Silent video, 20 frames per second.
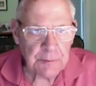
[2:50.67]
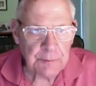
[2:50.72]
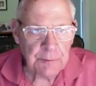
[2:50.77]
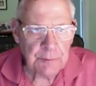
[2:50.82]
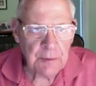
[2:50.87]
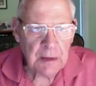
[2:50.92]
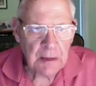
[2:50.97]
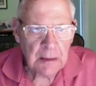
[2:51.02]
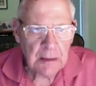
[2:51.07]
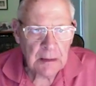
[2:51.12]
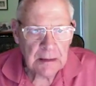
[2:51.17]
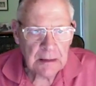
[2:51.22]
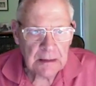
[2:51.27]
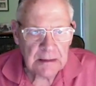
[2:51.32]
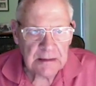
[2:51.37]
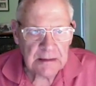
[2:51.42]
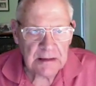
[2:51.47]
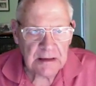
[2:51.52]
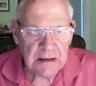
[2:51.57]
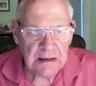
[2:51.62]
to
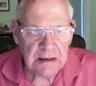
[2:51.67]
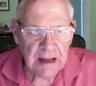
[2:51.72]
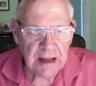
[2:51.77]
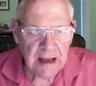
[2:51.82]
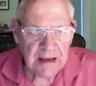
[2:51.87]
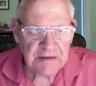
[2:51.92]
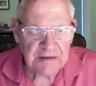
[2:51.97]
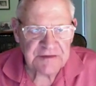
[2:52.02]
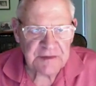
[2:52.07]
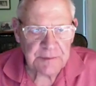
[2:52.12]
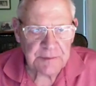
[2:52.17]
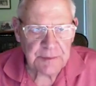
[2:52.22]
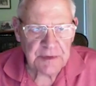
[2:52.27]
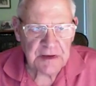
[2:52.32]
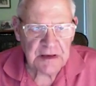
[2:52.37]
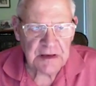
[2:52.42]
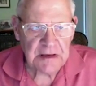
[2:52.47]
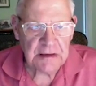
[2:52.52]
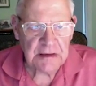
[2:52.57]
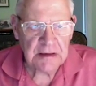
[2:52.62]

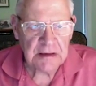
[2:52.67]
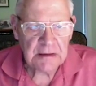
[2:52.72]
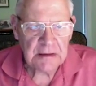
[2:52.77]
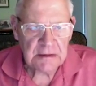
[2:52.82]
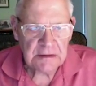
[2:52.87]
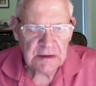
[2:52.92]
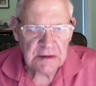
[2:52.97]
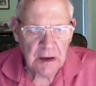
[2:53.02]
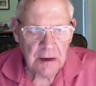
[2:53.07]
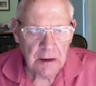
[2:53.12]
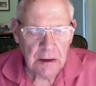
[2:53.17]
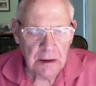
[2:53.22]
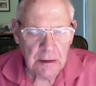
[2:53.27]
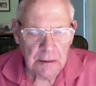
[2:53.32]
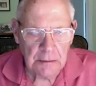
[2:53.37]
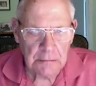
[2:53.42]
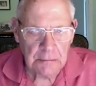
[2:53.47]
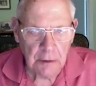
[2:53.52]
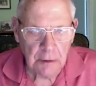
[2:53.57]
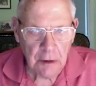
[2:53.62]
be
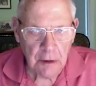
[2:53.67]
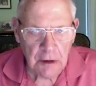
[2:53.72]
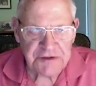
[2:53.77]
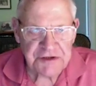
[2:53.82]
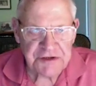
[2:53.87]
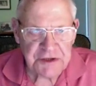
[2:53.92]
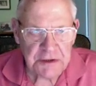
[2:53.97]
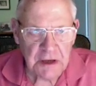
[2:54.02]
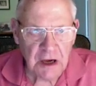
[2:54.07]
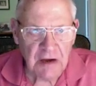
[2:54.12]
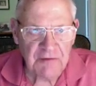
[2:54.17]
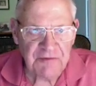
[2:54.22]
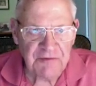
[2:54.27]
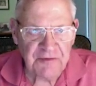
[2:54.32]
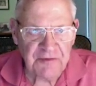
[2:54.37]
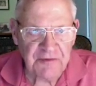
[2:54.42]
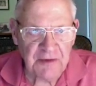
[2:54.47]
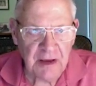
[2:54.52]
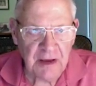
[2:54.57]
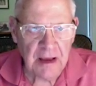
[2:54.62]
large
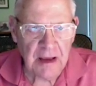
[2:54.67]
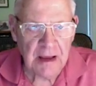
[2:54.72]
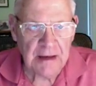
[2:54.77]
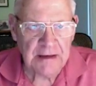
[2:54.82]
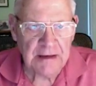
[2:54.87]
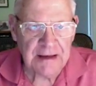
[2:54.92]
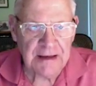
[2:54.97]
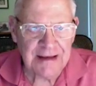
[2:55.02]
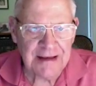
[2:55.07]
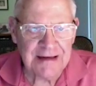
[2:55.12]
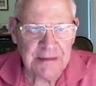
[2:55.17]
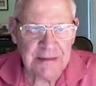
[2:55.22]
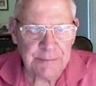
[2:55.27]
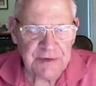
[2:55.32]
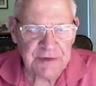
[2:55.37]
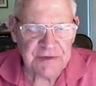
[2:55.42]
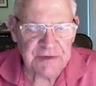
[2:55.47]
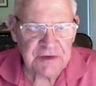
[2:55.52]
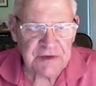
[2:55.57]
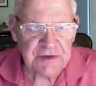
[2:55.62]
enough and in a
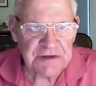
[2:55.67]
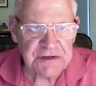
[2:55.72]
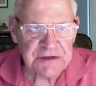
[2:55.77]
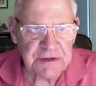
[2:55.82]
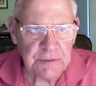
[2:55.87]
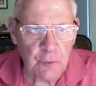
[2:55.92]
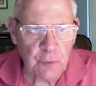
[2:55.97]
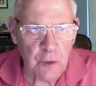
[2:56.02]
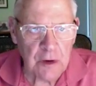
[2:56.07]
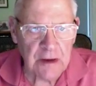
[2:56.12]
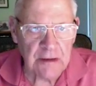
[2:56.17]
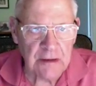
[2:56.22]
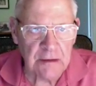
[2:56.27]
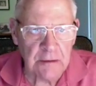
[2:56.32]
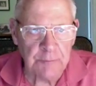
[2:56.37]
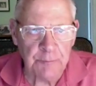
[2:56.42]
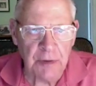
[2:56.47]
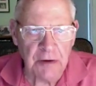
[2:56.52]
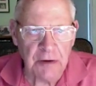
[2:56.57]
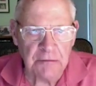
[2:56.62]
position where
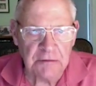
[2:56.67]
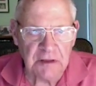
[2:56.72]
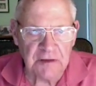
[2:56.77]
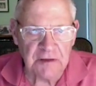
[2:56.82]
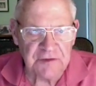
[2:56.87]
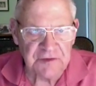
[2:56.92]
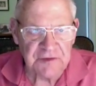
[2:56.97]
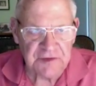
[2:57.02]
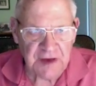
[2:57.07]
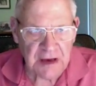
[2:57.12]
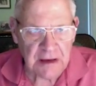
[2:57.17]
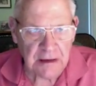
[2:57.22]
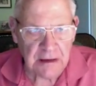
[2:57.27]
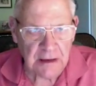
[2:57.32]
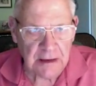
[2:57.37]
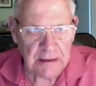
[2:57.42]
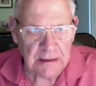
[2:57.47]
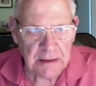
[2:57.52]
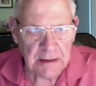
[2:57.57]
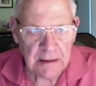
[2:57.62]
the boat that's
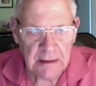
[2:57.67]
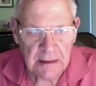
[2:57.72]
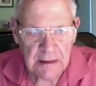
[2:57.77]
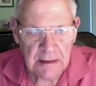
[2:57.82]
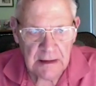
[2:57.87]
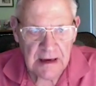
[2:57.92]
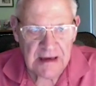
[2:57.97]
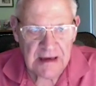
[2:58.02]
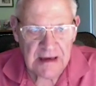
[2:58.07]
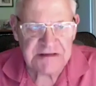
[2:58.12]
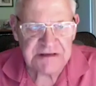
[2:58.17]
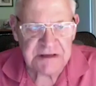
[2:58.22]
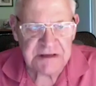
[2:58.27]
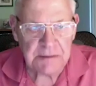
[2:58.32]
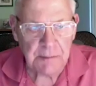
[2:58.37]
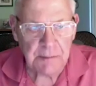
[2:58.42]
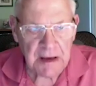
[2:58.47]
sailing has to